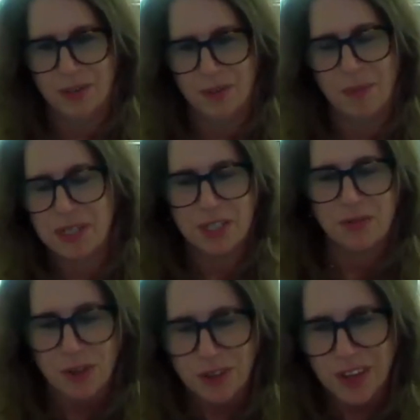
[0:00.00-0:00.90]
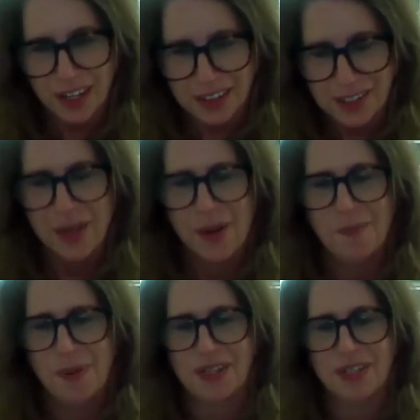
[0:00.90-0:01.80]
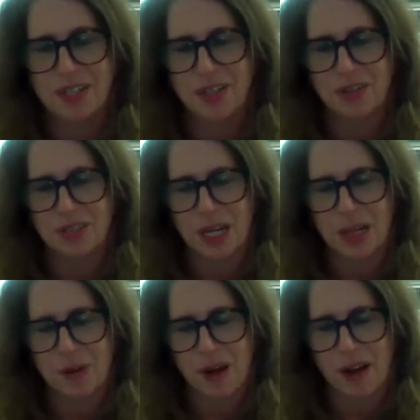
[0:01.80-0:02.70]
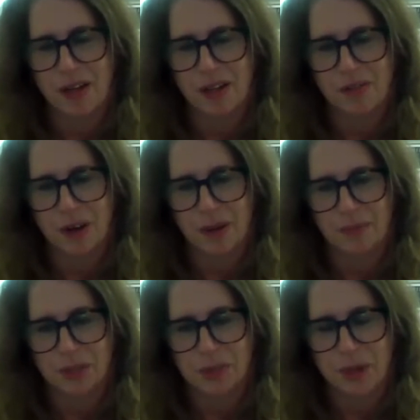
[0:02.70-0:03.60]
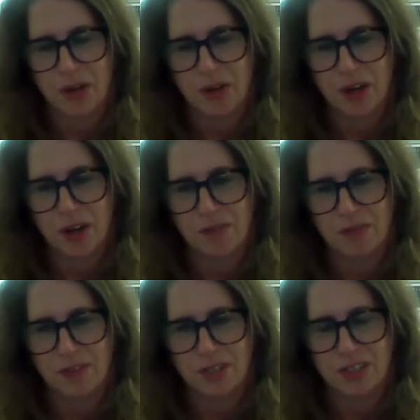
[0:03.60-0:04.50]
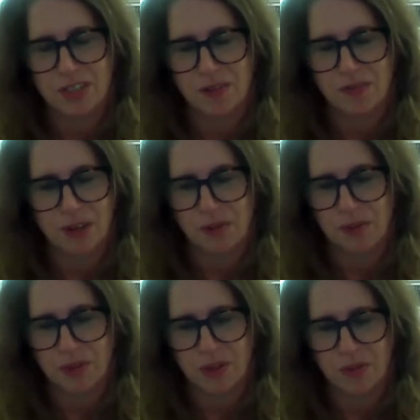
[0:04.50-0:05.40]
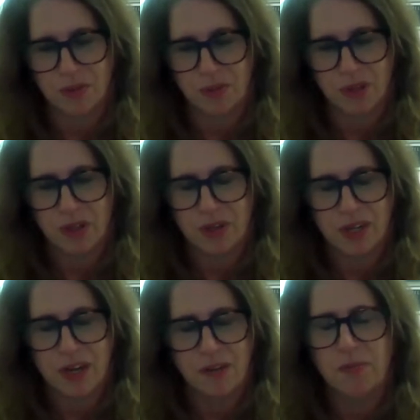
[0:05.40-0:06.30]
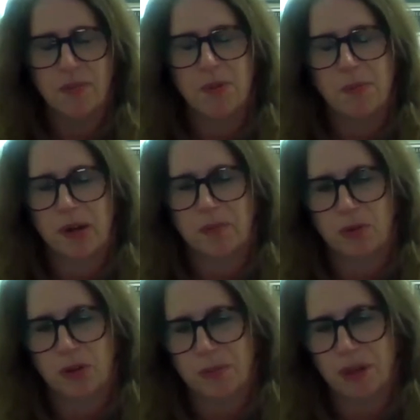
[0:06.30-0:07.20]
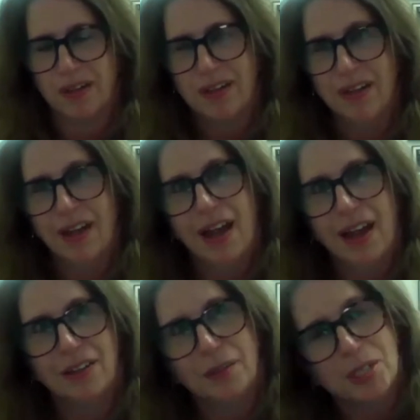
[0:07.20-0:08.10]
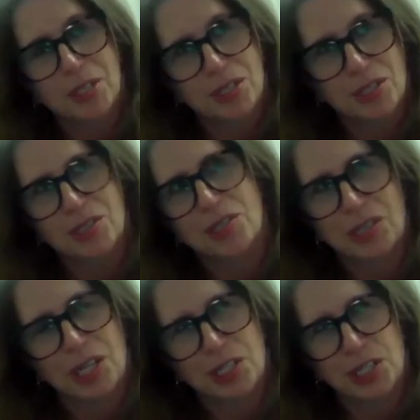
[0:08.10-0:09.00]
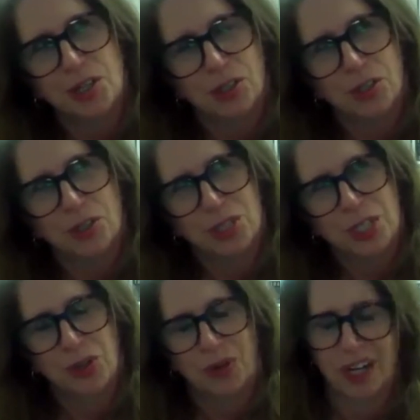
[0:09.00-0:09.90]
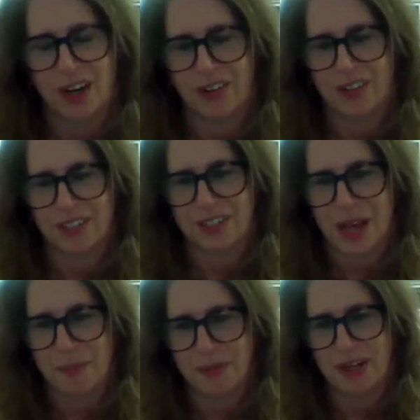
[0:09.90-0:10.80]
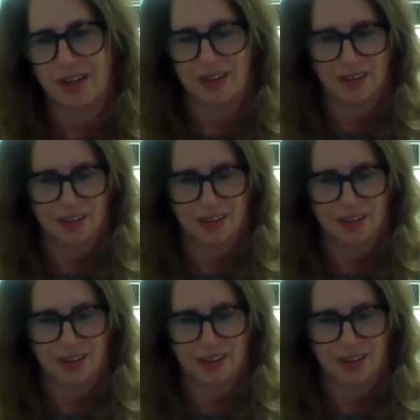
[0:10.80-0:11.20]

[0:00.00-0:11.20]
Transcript: Probably different things, but still same kind of spirit of just stuff that you can never be prepared for. But hey, let me just let you in on a little secret here. This is happening.